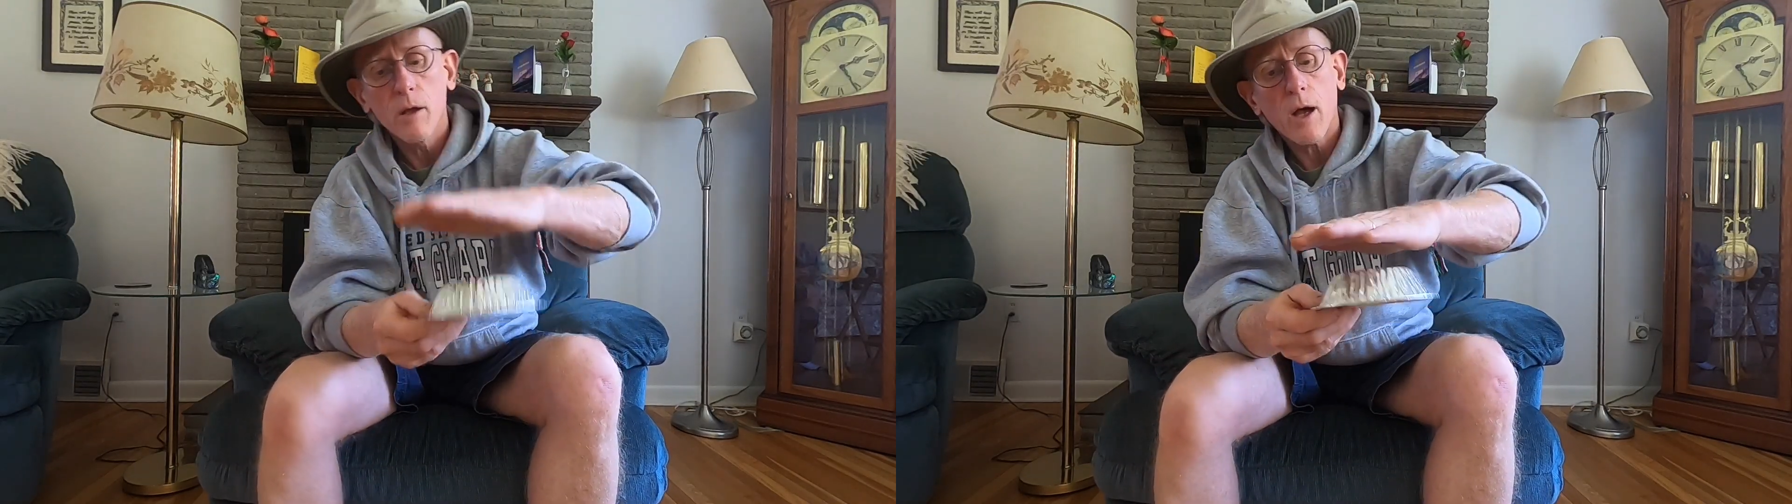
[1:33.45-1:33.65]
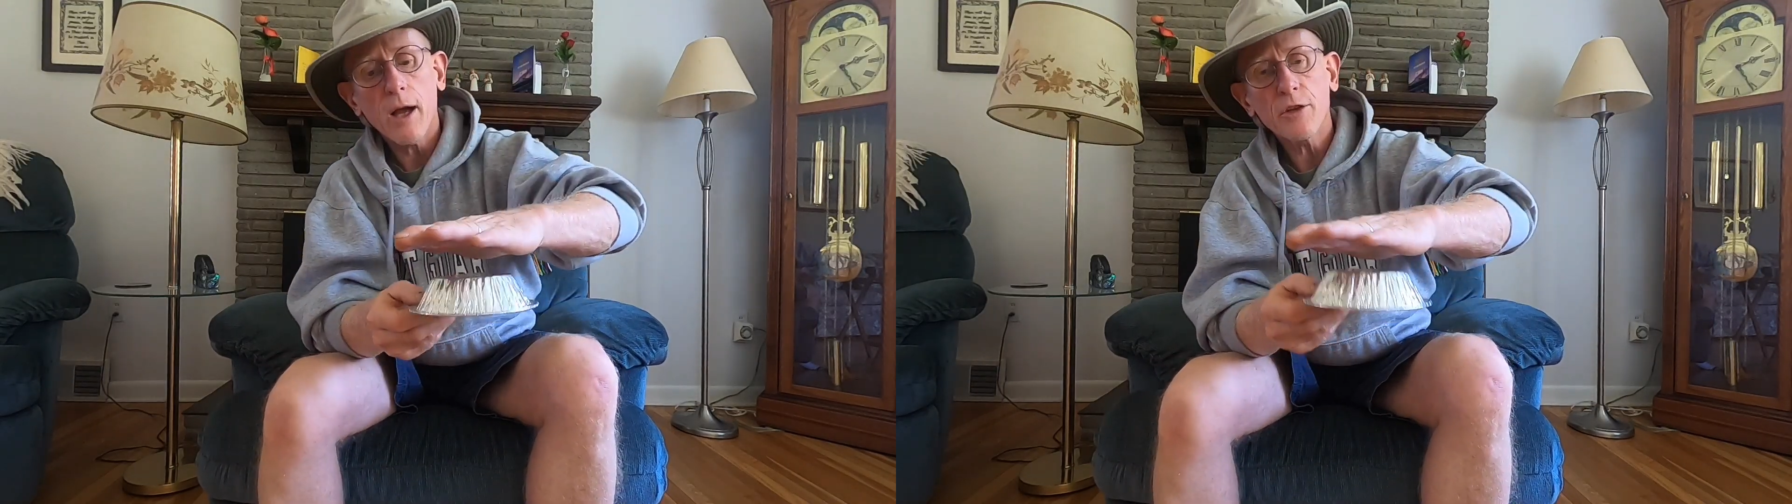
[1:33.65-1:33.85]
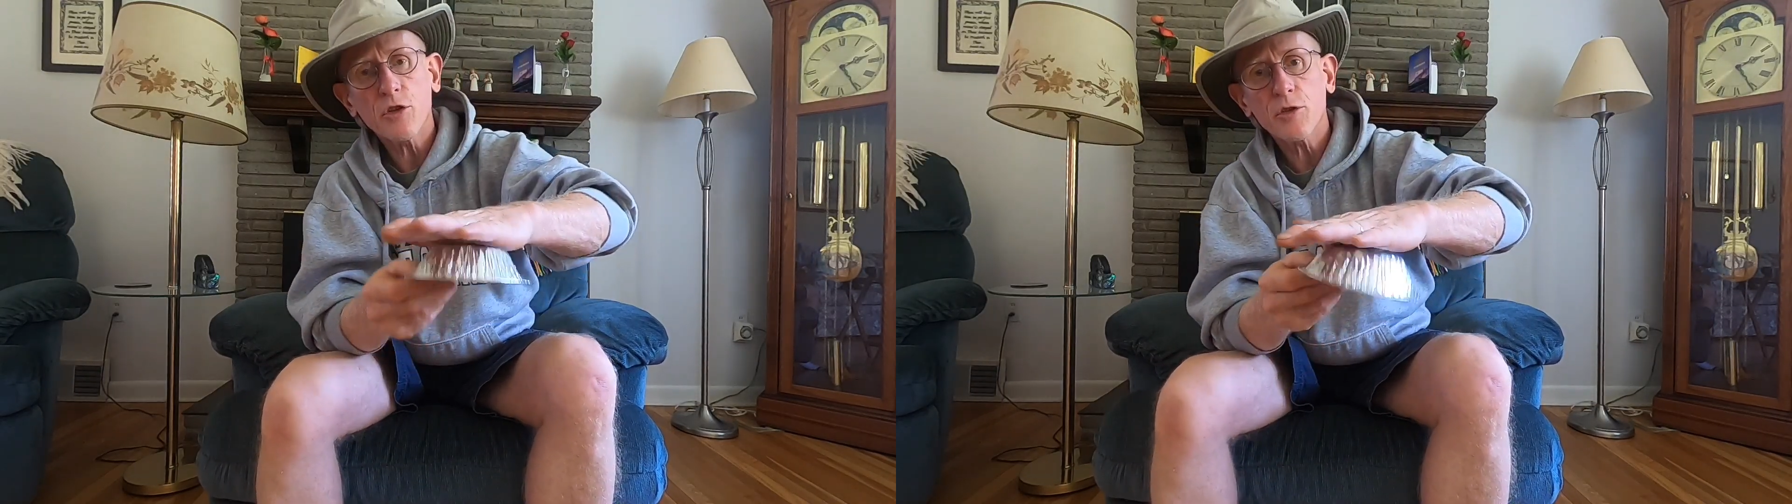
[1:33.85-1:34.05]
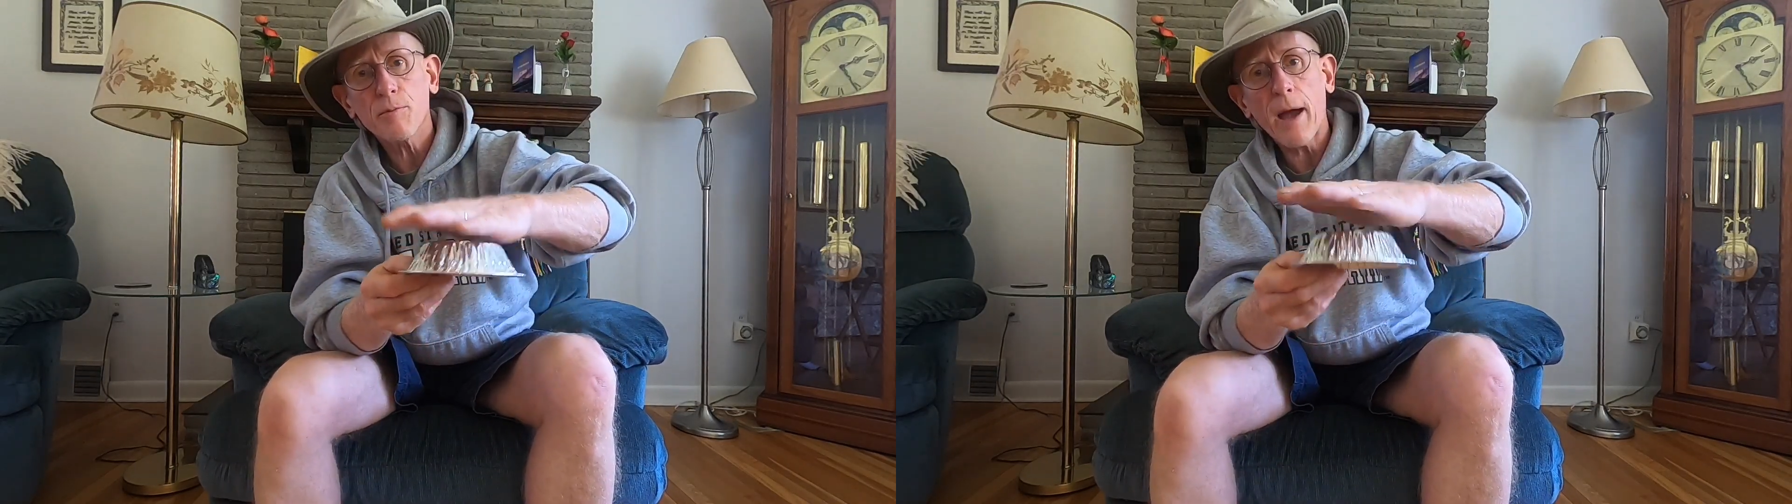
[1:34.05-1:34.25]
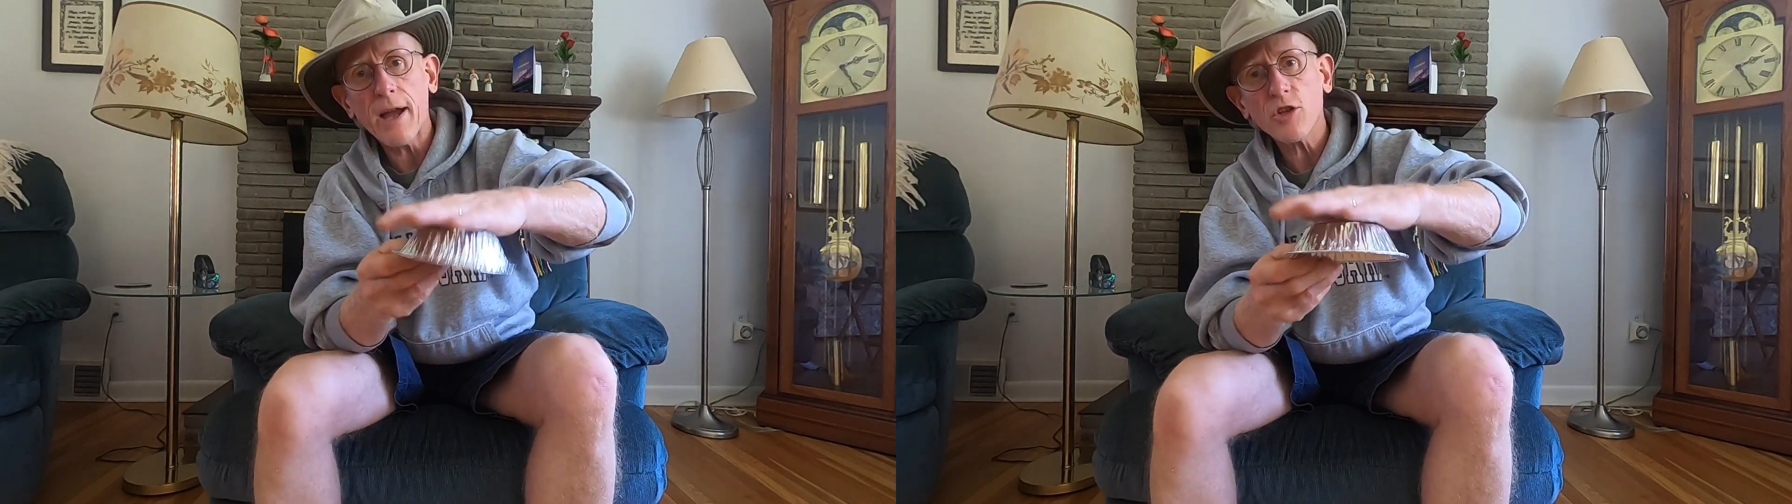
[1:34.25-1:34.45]
I
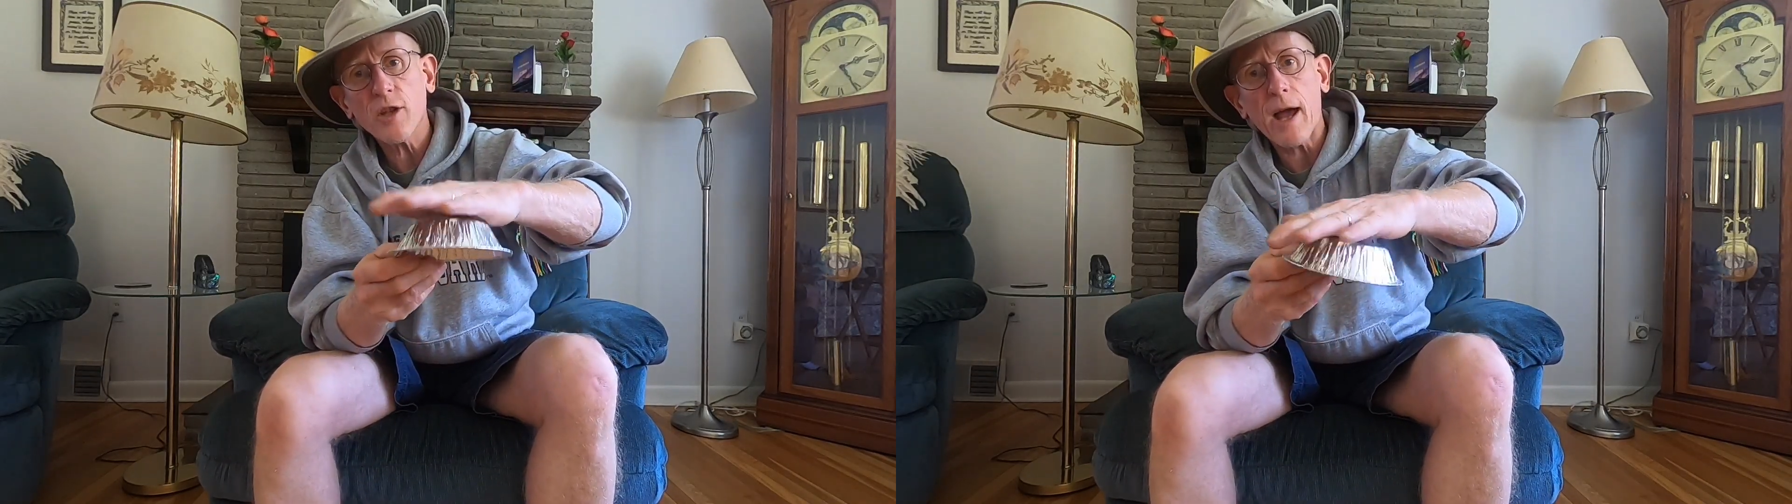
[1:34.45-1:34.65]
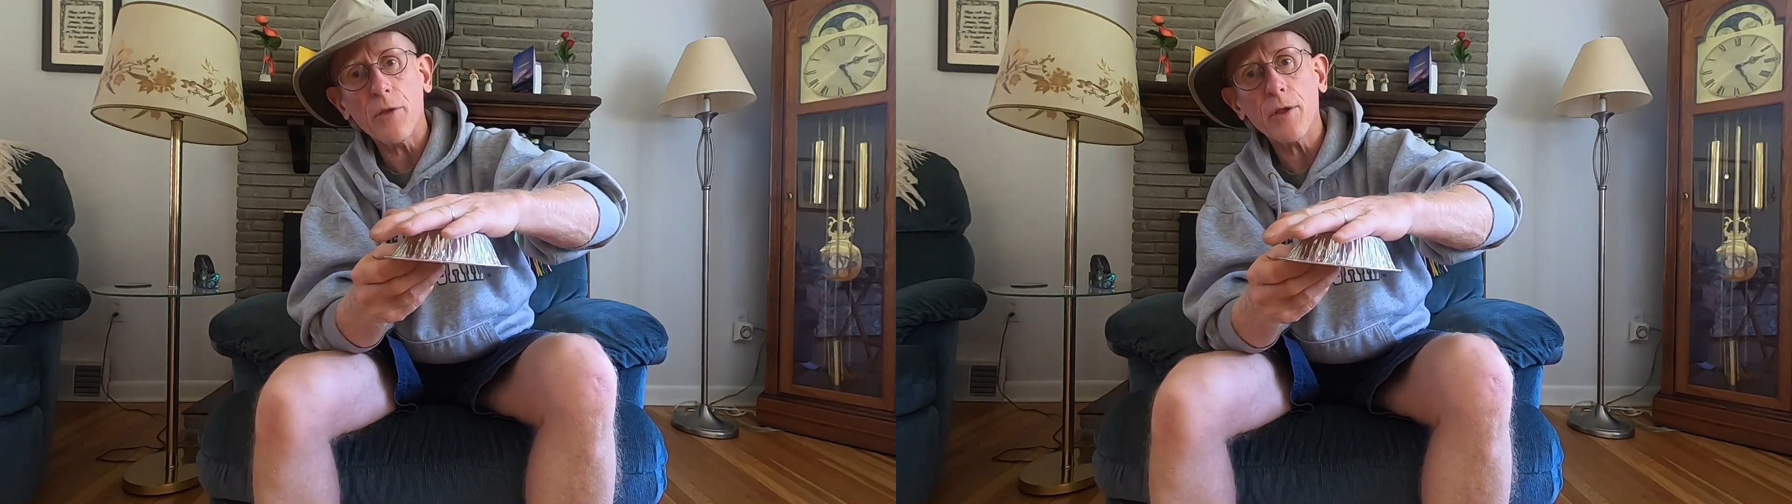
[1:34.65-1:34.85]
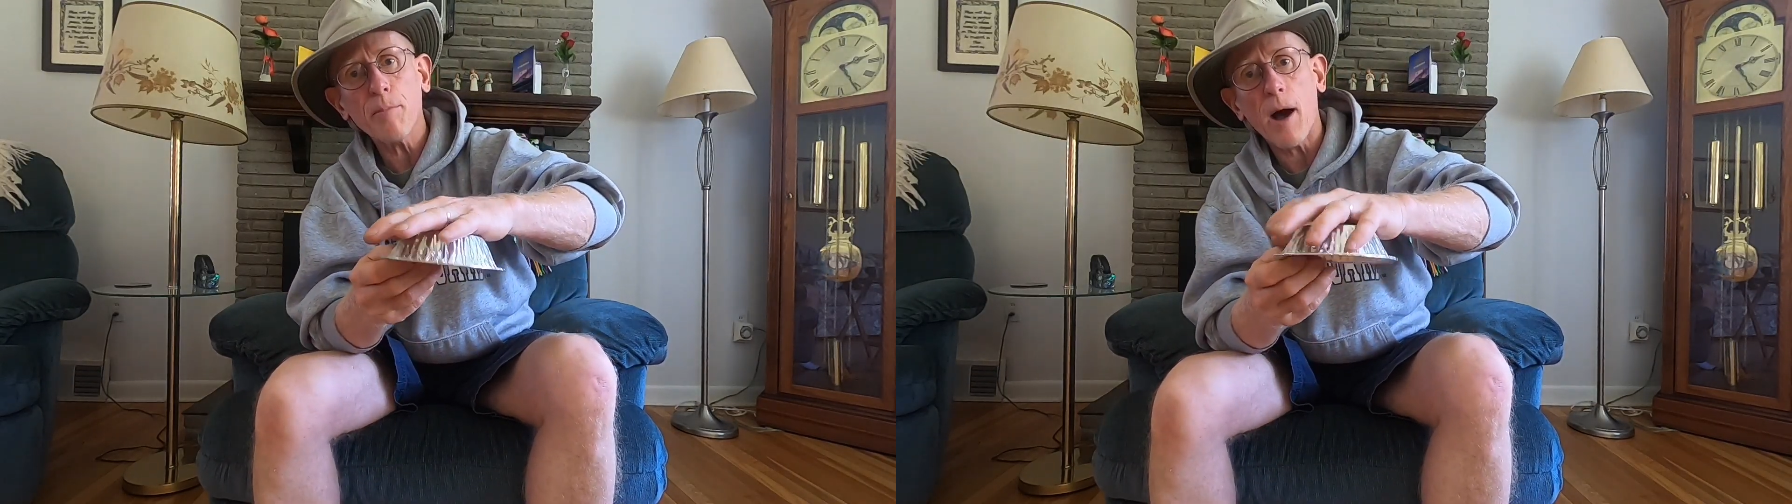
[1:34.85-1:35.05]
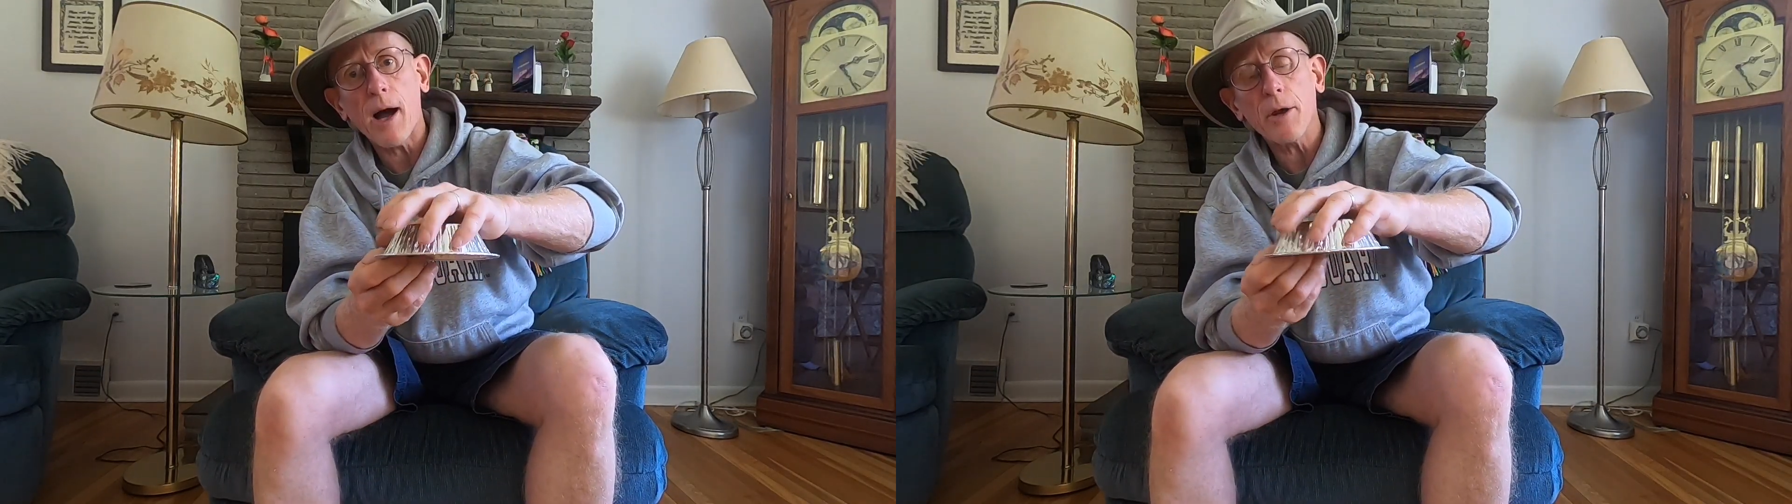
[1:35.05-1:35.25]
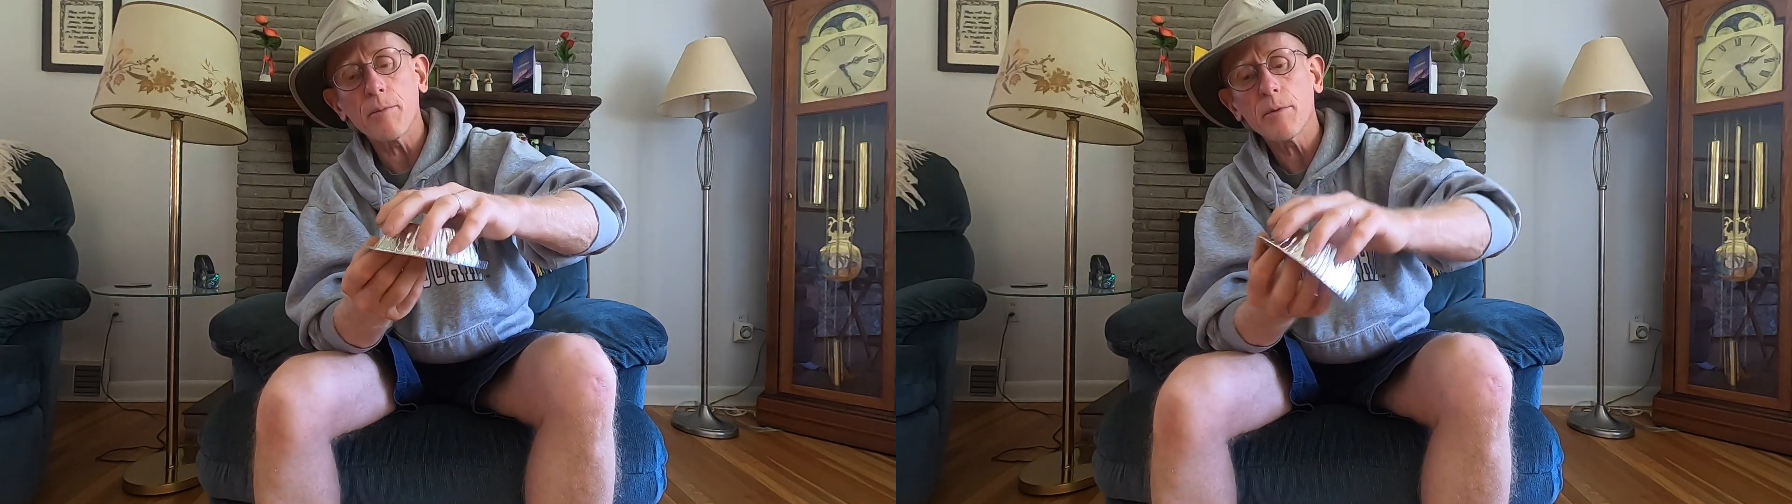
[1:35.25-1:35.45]
smashed down the
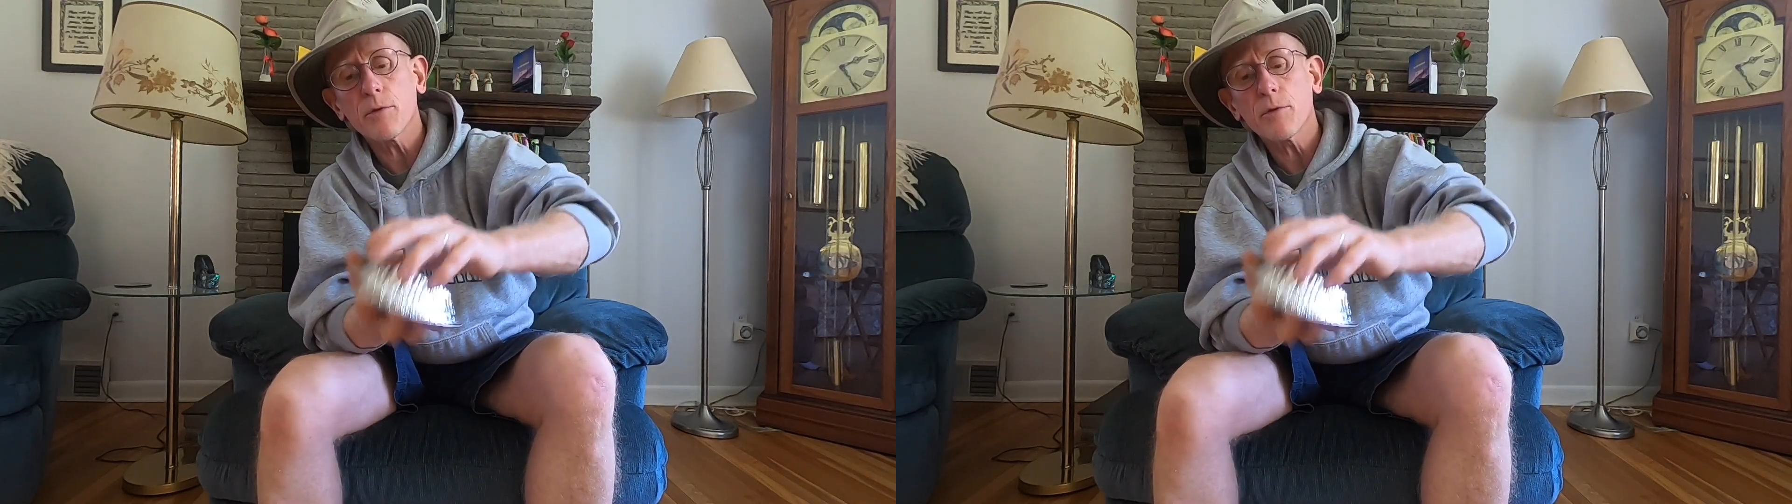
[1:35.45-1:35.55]
bottom